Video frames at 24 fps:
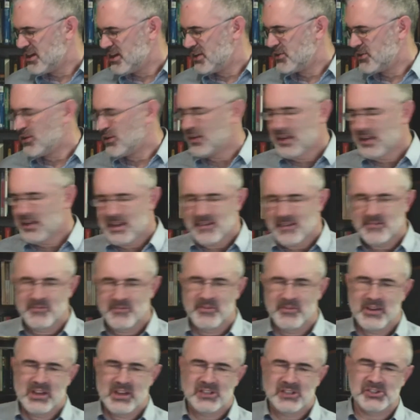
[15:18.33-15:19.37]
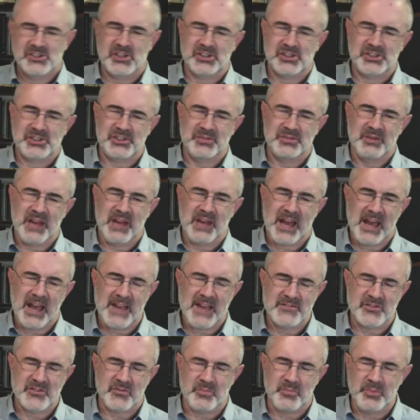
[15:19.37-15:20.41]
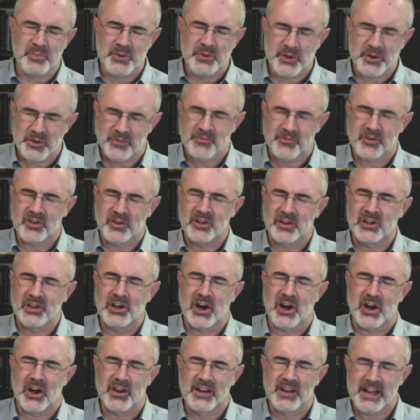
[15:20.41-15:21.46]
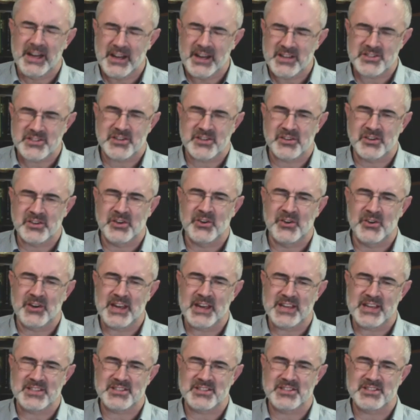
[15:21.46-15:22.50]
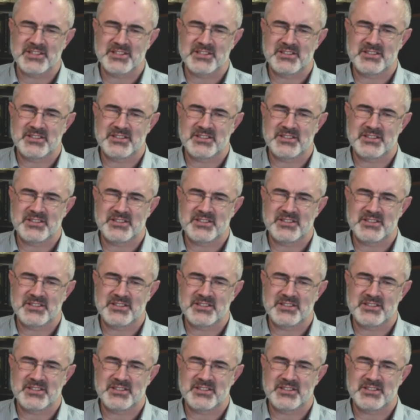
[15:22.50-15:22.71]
to live such lives of beautiful godliness and grace